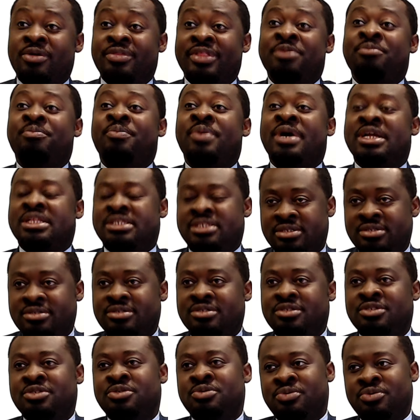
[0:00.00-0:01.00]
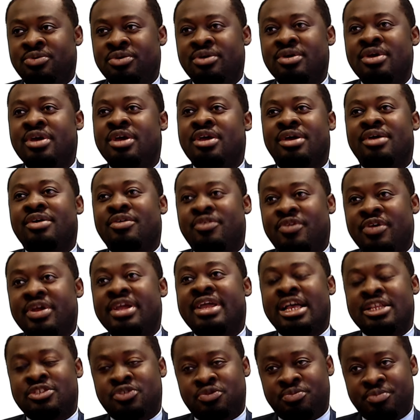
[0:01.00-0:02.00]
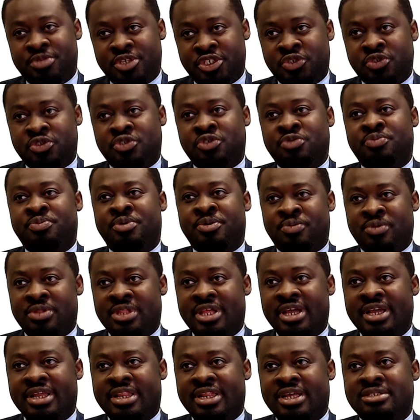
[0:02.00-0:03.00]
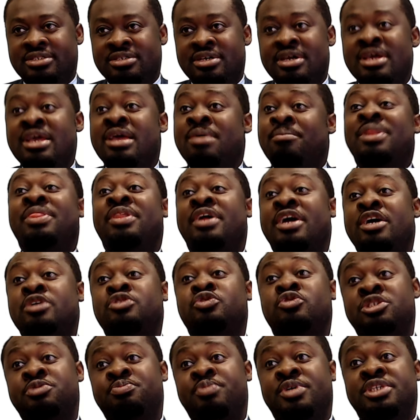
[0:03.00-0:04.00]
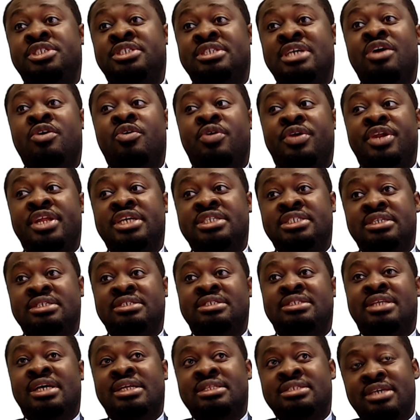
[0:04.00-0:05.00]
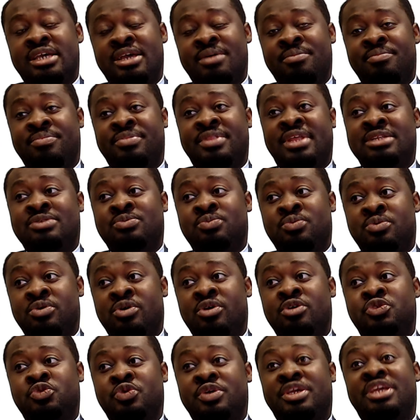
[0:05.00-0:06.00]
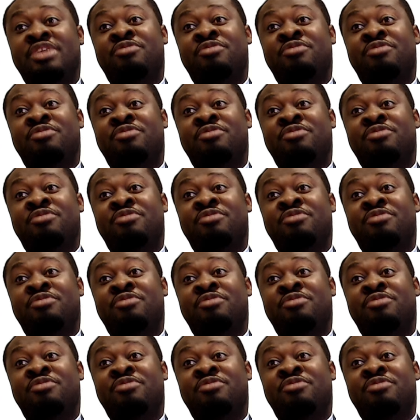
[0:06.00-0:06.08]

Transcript: that. But you green cards will be issued to people like that. But there are also special conditions that will also give